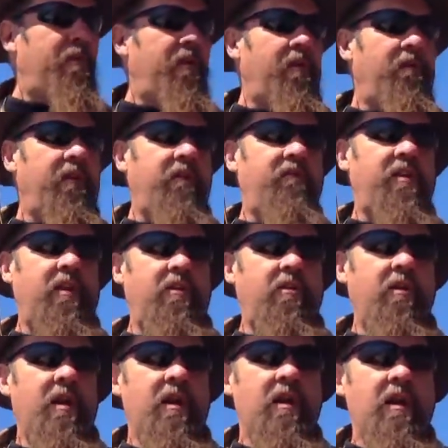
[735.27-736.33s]
that have lived
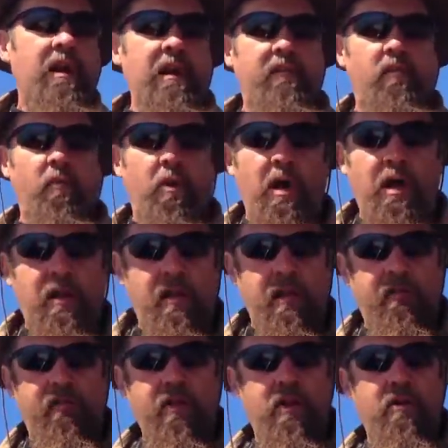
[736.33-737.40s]
here, as well
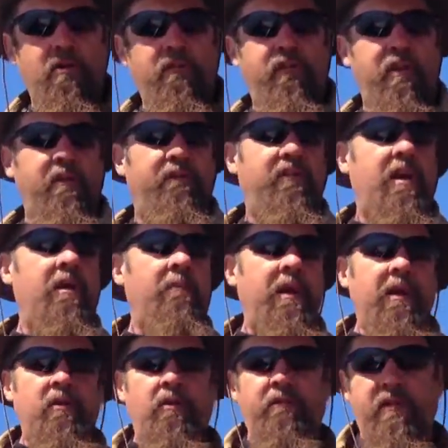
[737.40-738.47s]
as those that have come
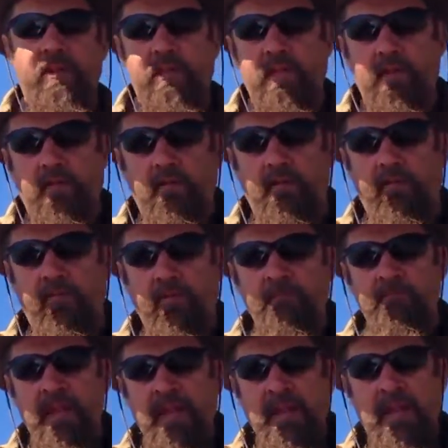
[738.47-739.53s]
in over the years
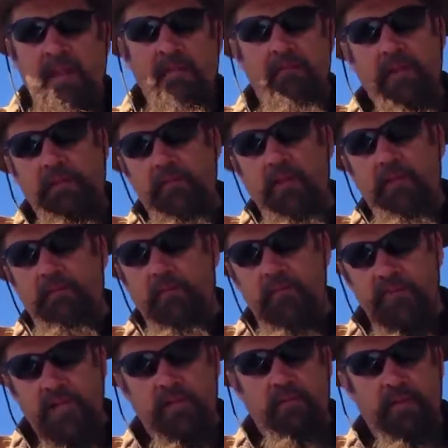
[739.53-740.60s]
and have lived here for
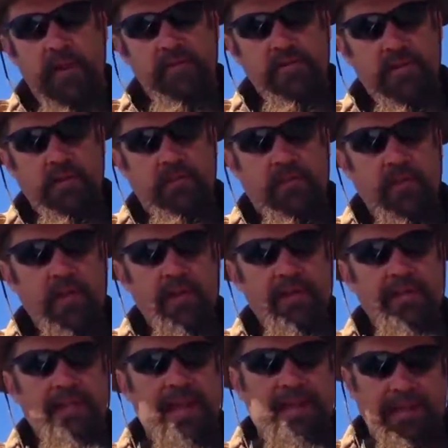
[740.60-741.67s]
generations,
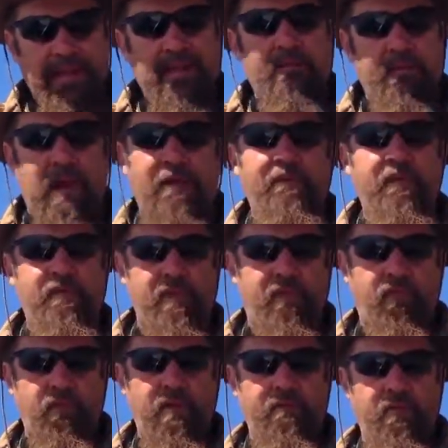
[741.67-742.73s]
they live off of
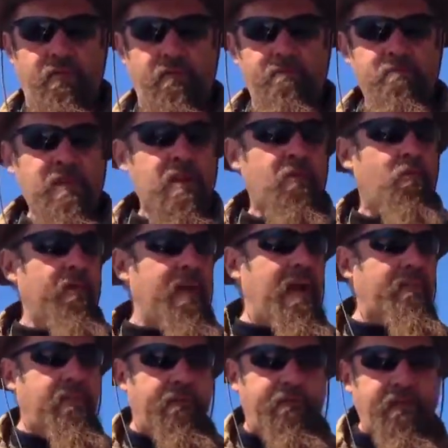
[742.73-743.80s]
this river.
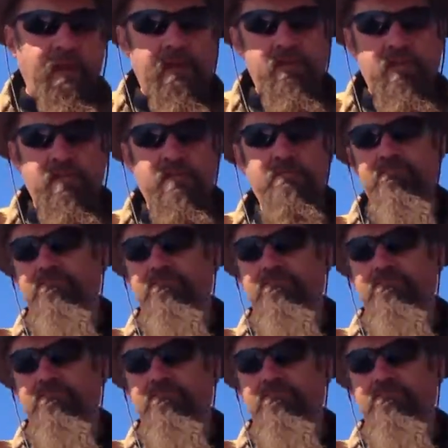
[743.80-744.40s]
Without the fish,